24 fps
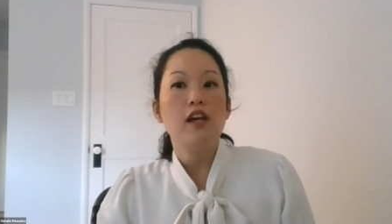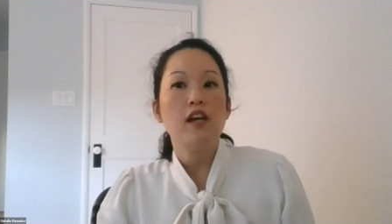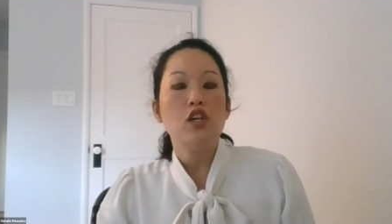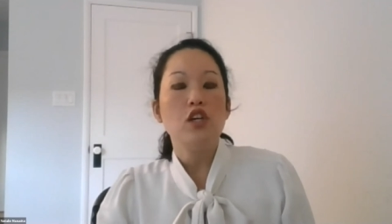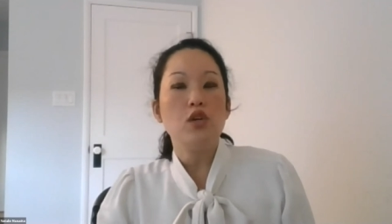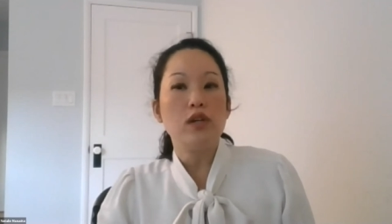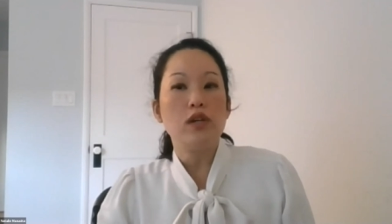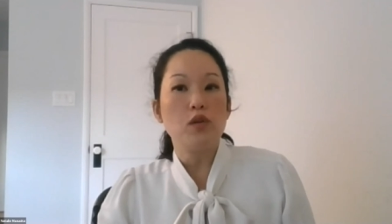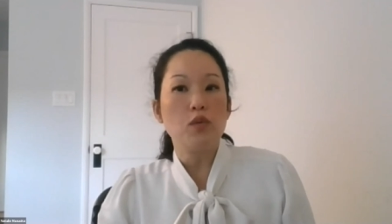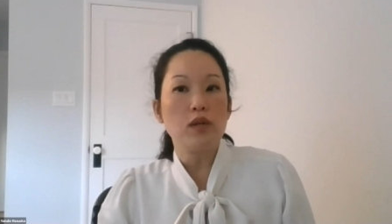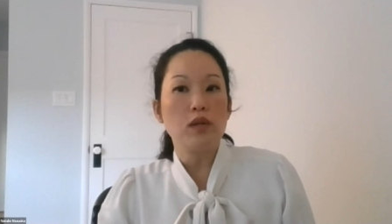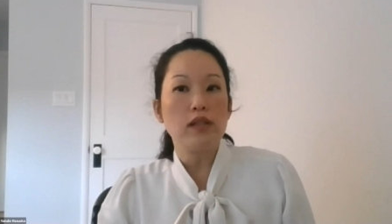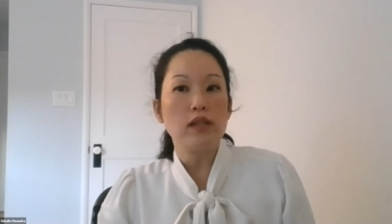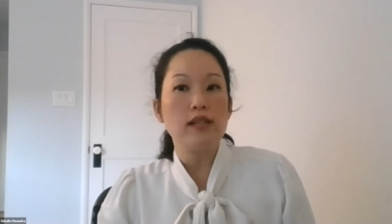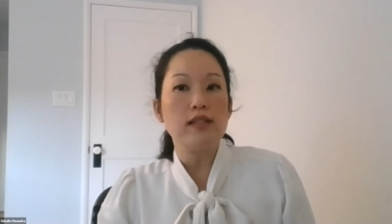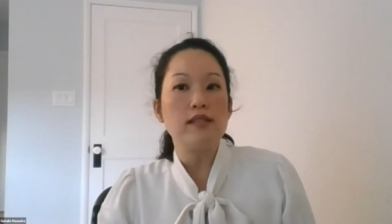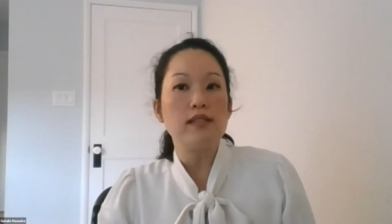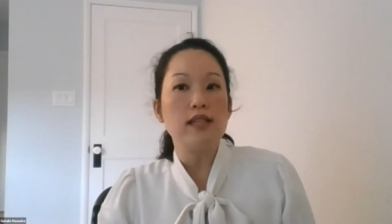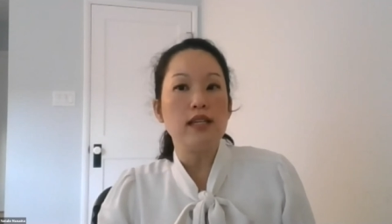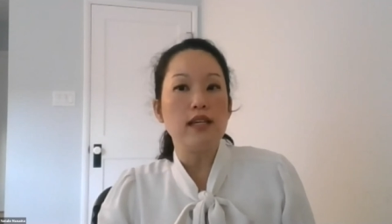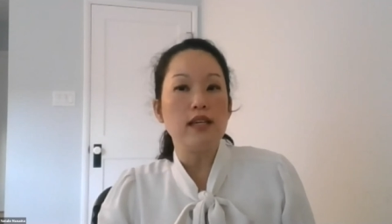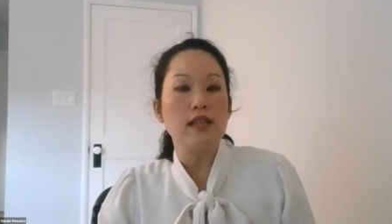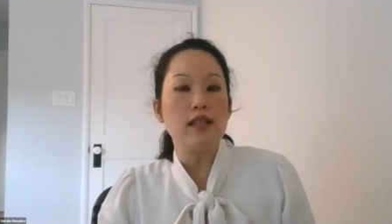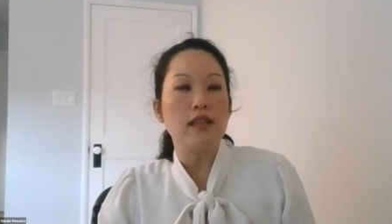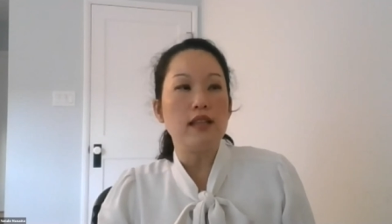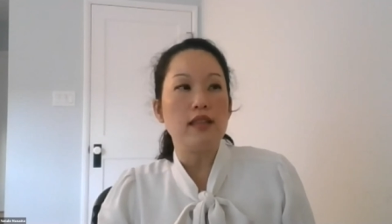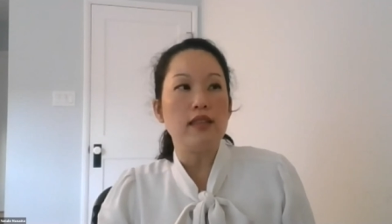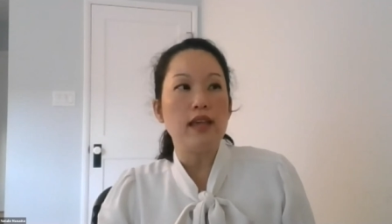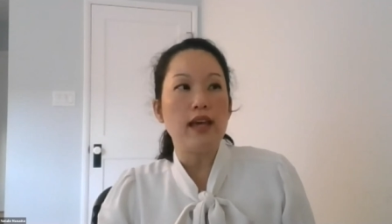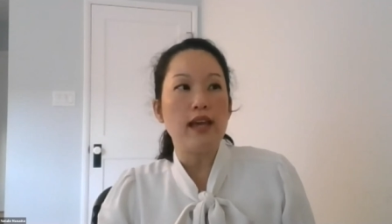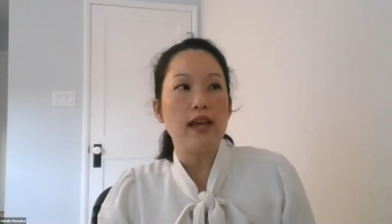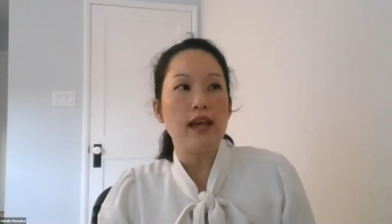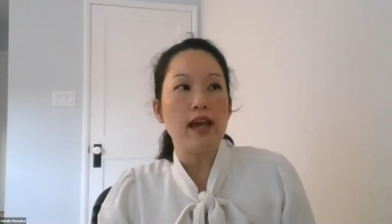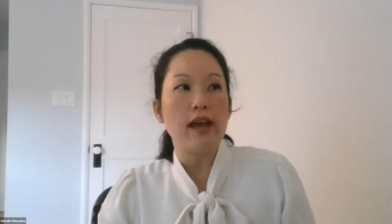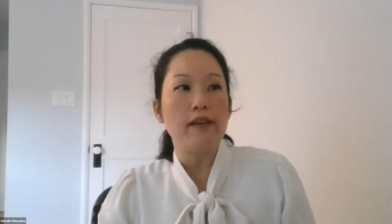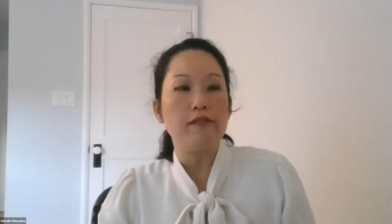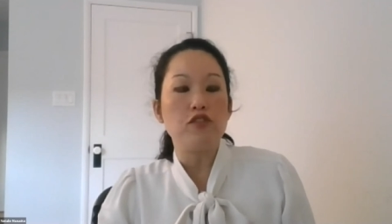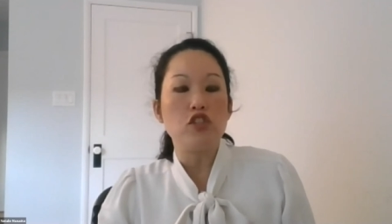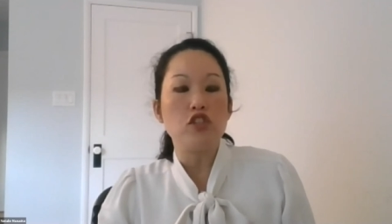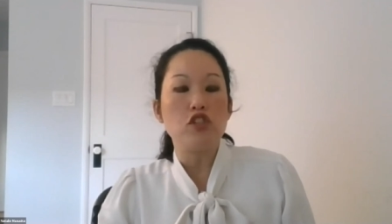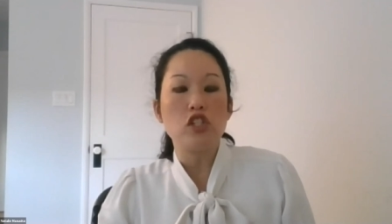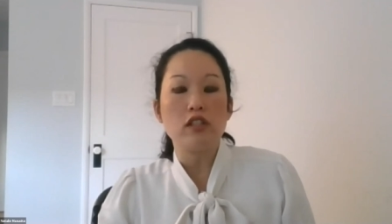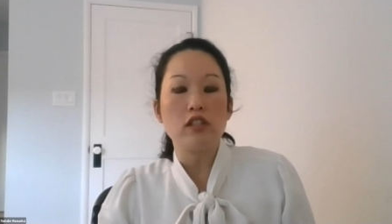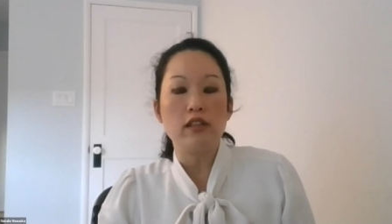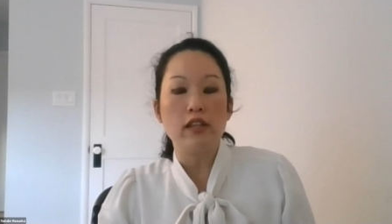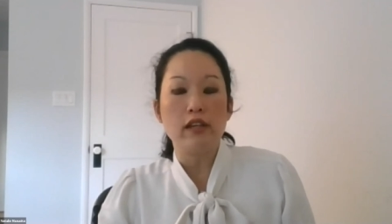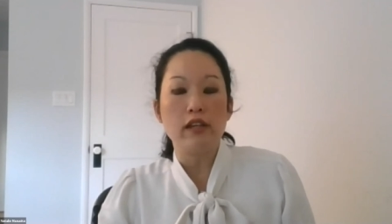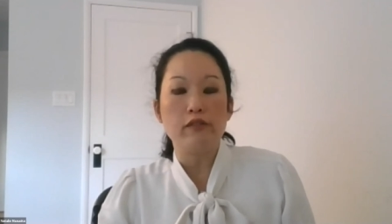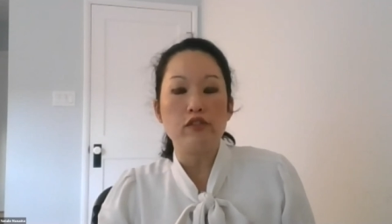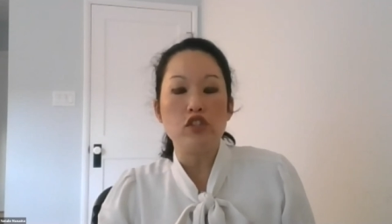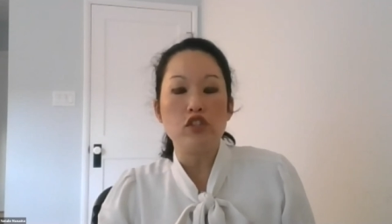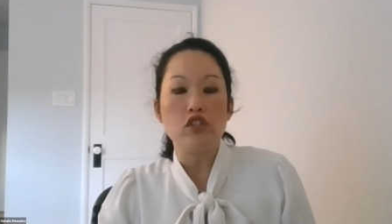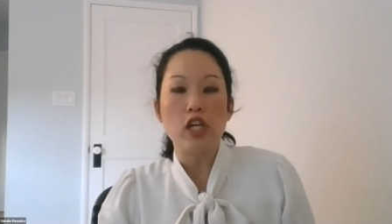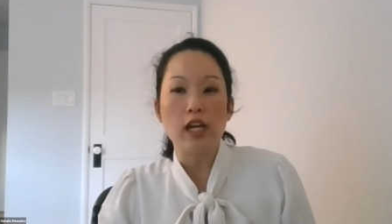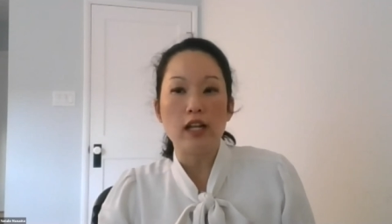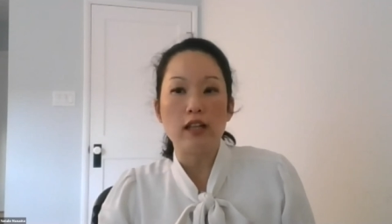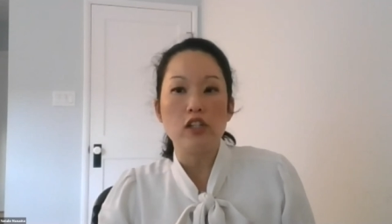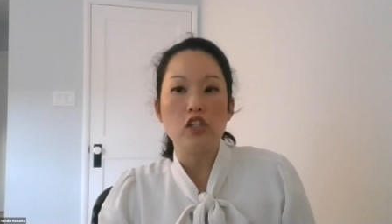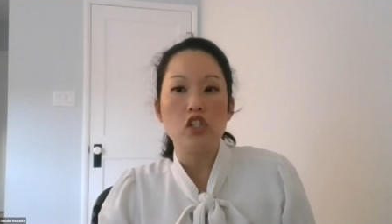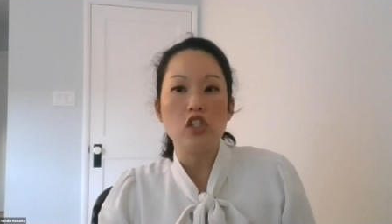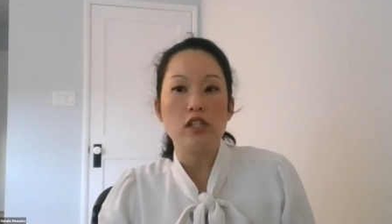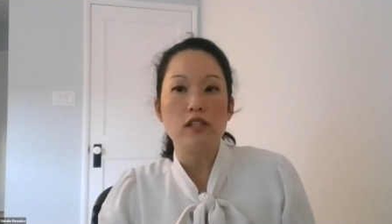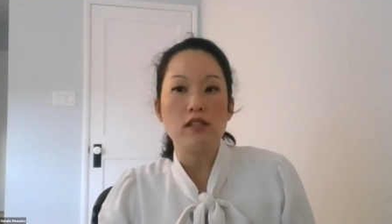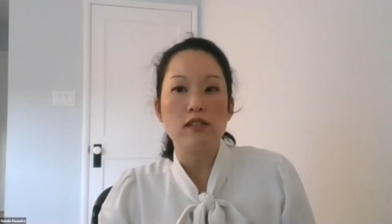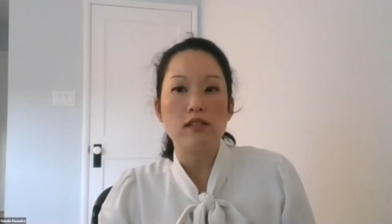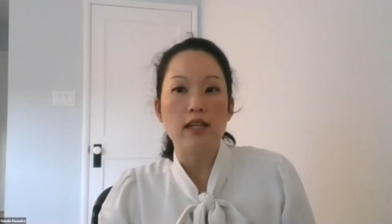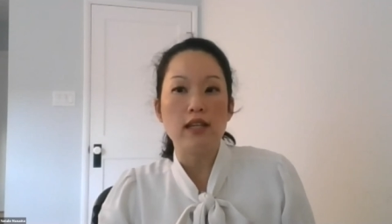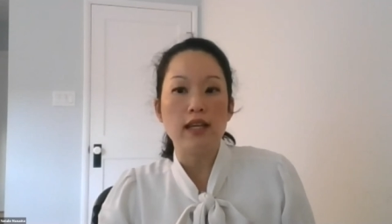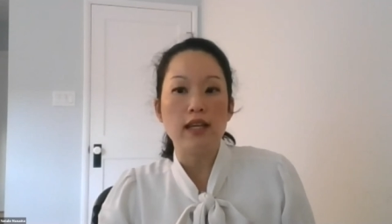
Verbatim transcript: you can really see that they have they have challenges